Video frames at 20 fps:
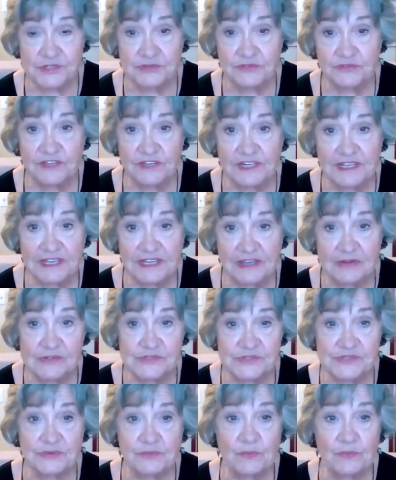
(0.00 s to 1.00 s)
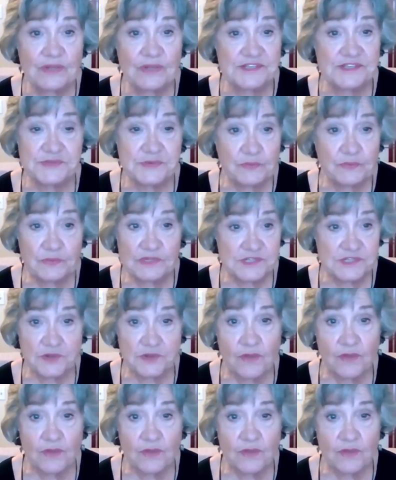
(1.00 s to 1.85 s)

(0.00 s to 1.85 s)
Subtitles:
2 videos and what's